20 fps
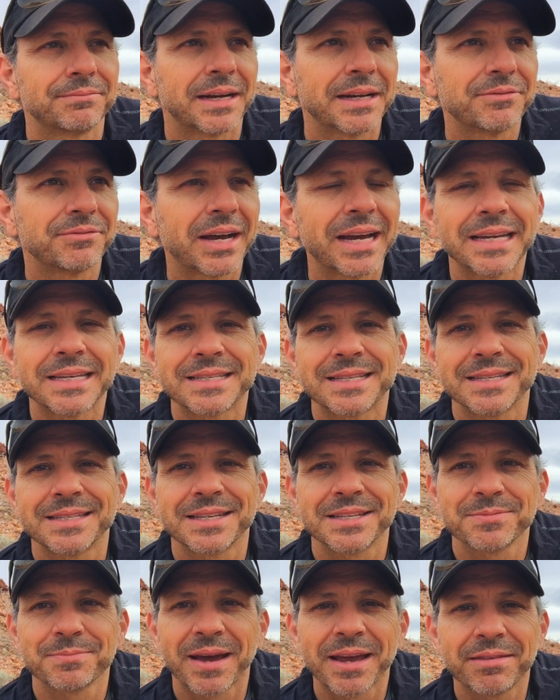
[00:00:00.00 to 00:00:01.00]
my vice. This
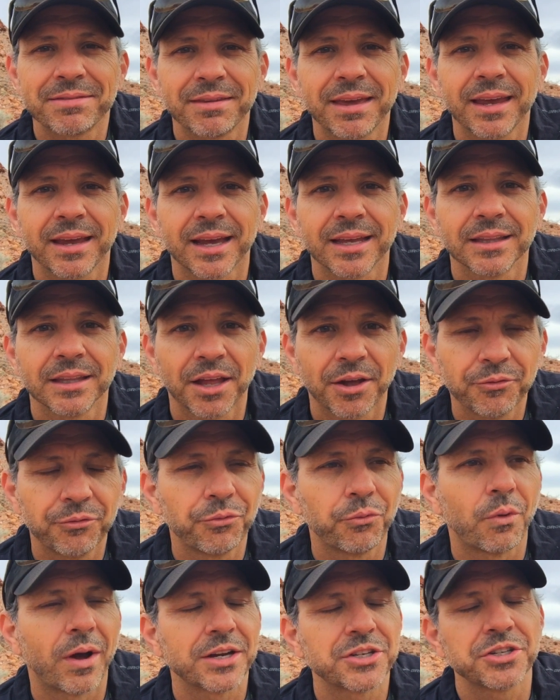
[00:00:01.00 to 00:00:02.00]
is my thing. I love
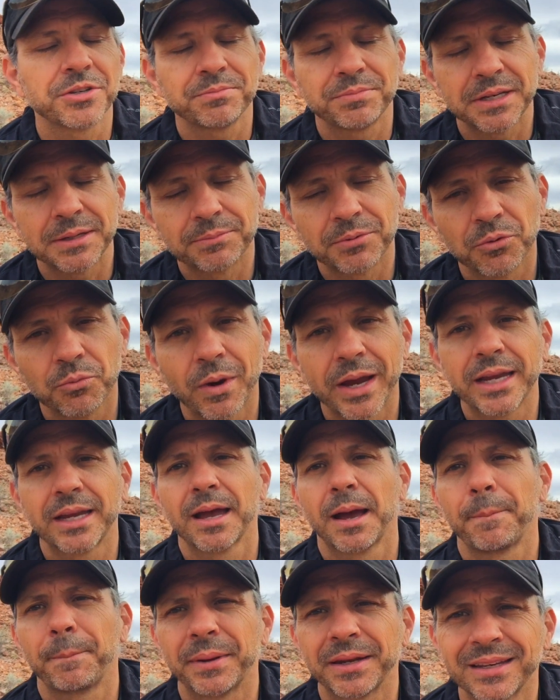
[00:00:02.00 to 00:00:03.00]
watching people wake
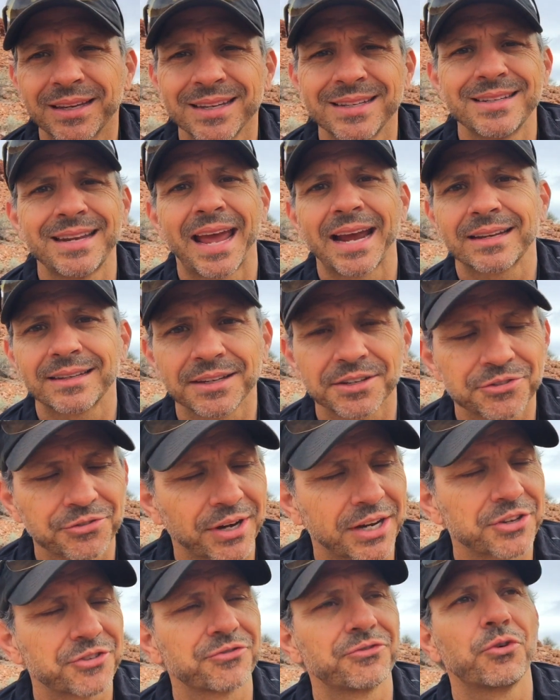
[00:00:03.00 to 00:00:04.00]
up and connect and
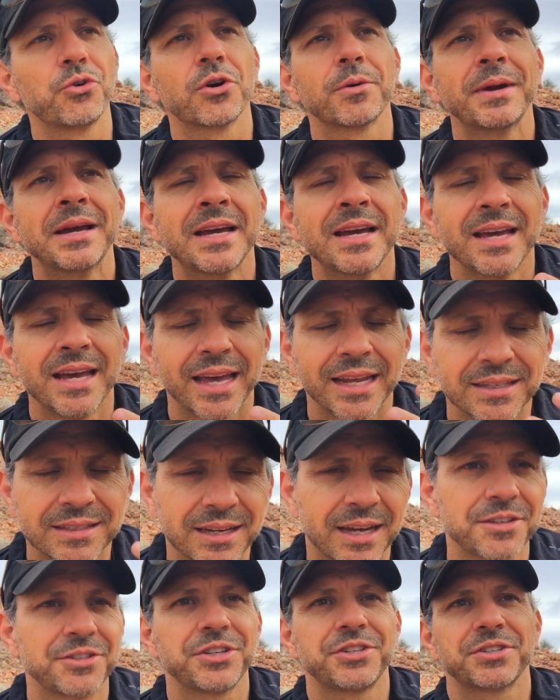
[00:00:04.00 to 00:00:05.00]
transform and
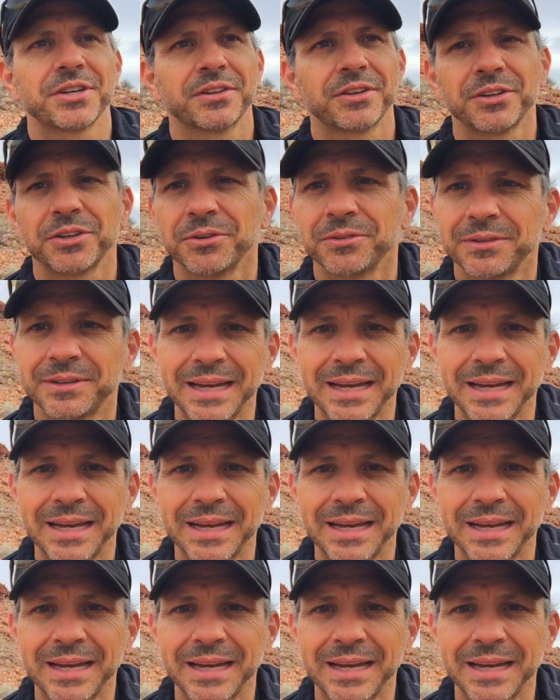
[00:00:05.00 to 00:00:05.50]
touch each other and go,